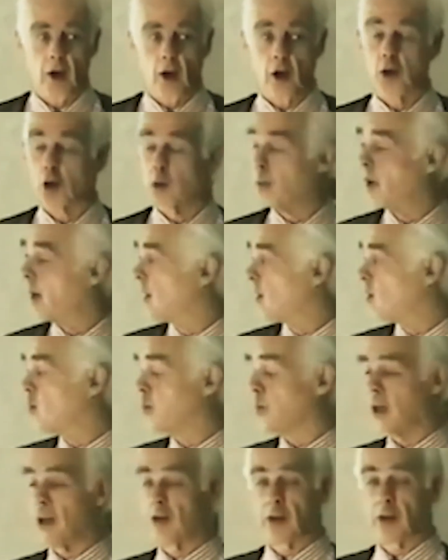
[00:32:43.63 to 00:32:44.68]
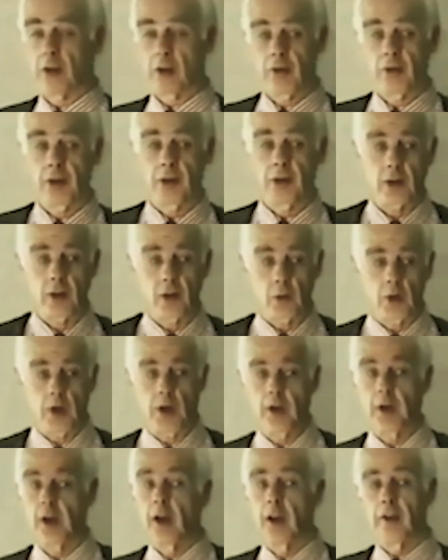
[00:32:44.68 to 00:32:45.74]
occupying space in the physical
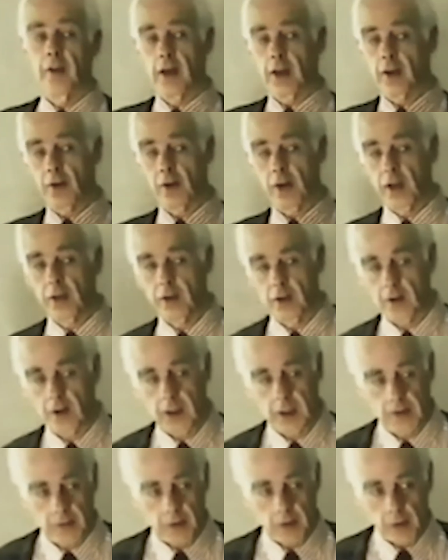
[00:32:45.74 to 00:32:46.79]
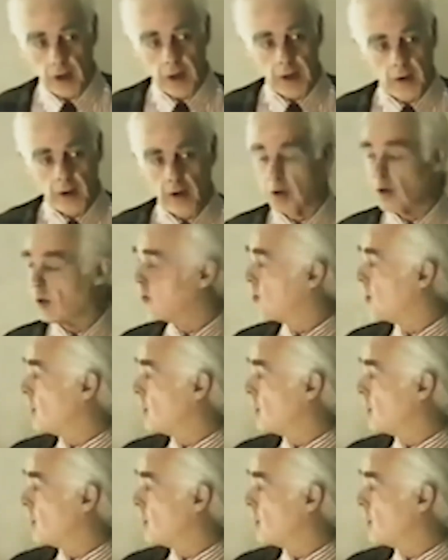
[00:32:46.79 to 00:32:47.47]
world. That created even greater